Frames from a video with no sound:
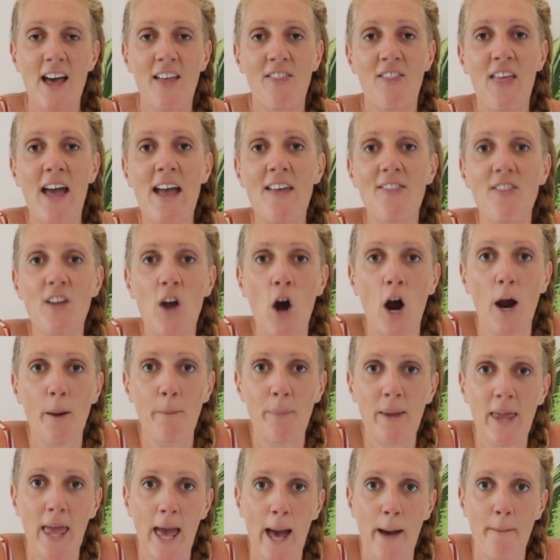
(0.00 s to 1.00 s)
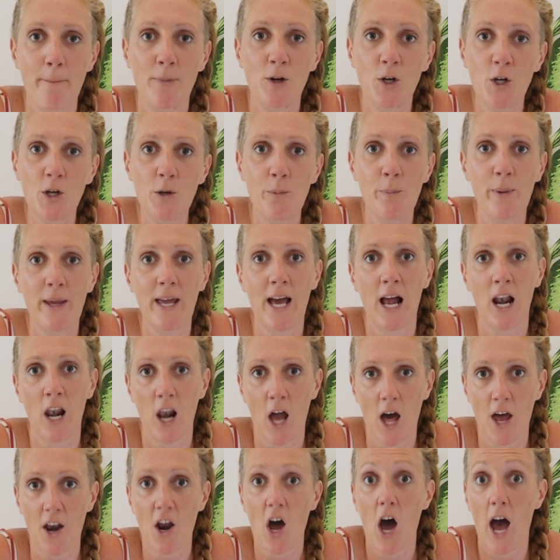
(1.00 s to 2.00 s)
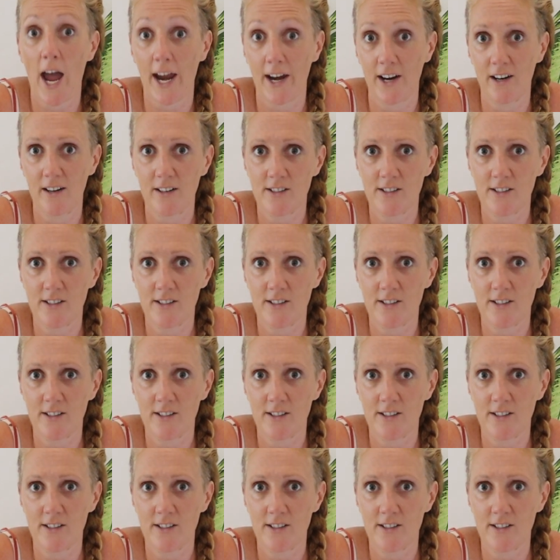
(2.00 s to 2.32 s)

then the RPM could be a lot higher,